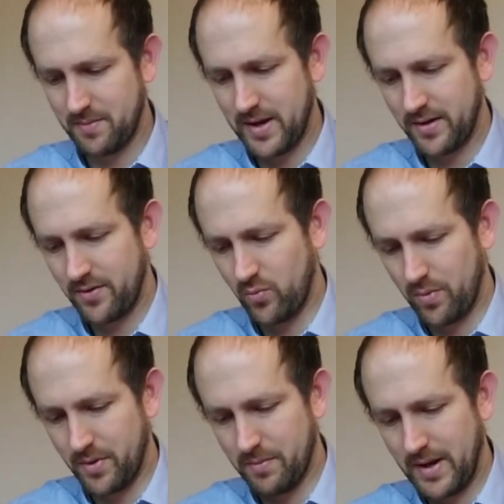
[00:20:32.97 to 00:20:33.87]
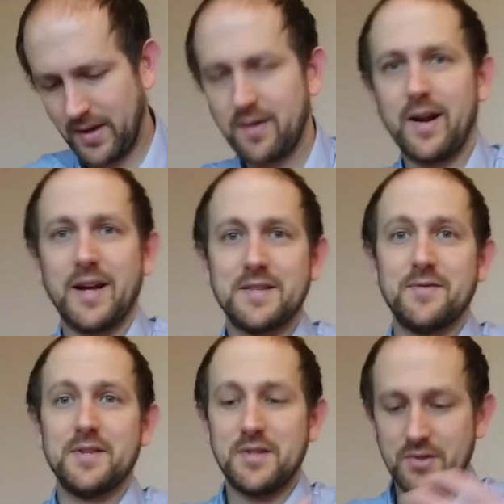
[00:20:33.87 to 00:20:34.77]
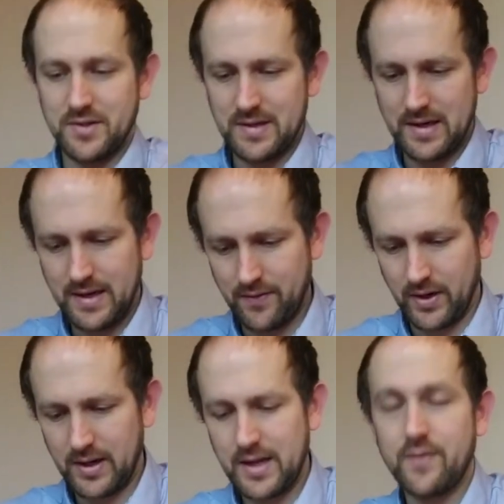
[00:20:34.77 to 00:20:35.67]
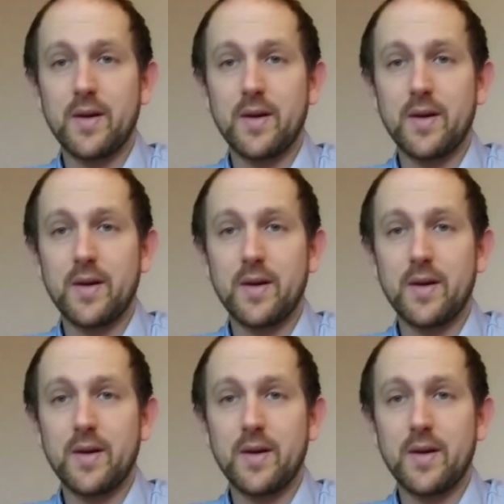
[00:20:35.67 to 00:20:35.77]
The man and the woman make an active decision to leave and cleave,